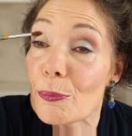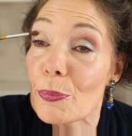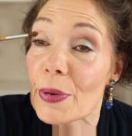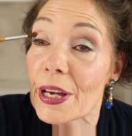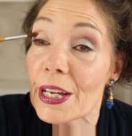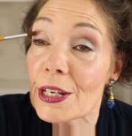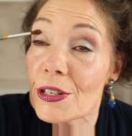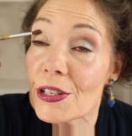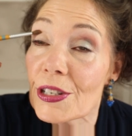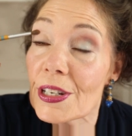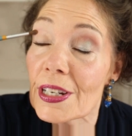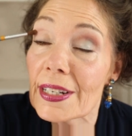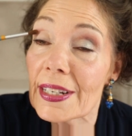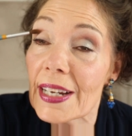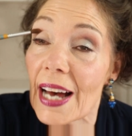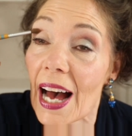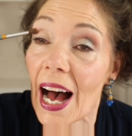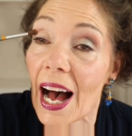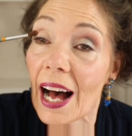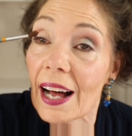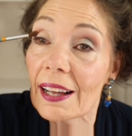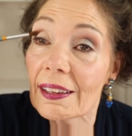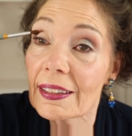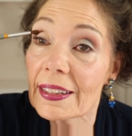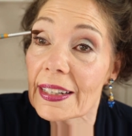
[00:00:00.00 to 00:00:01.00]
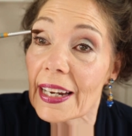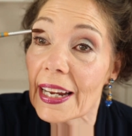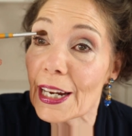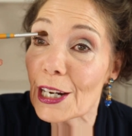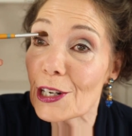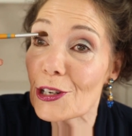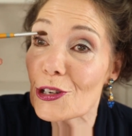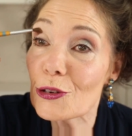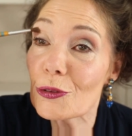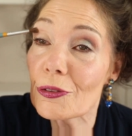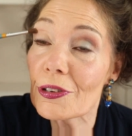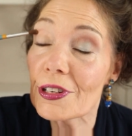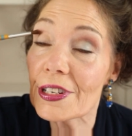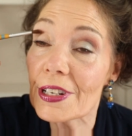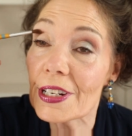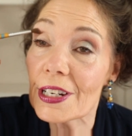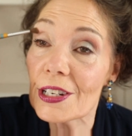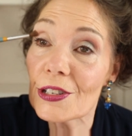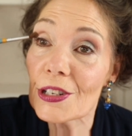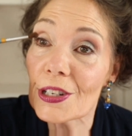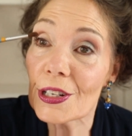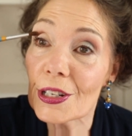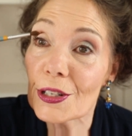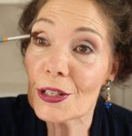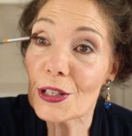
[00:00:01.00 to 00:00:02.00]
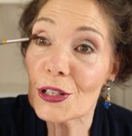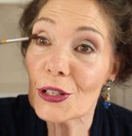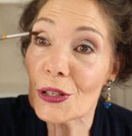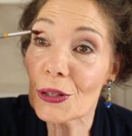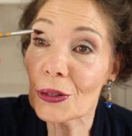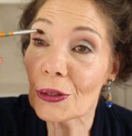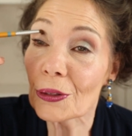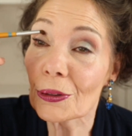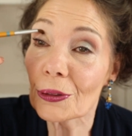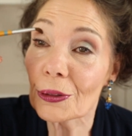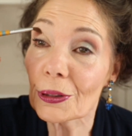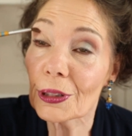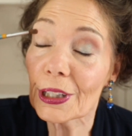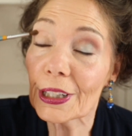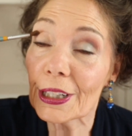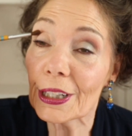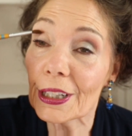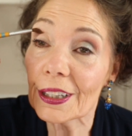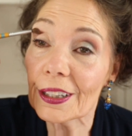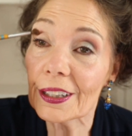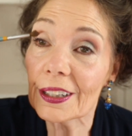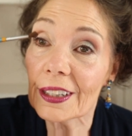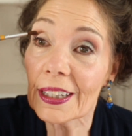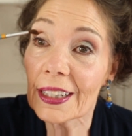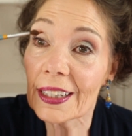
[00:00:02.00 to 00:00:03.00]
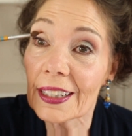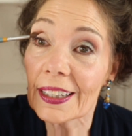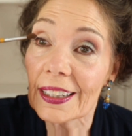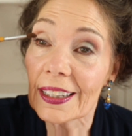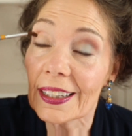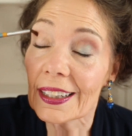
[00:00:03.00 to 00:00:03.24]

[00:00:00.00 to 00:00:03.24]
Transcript: mentioned holiday traditions earlier,